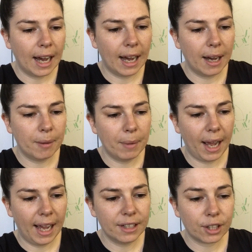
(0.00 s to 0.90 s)

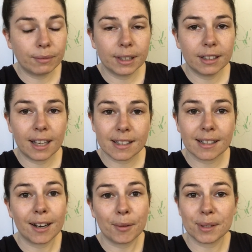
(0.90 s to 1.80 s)
And I realized
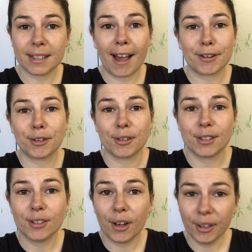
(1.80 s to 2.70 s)
that I was lactose
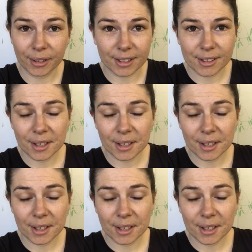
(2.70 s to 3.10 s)
intolerant.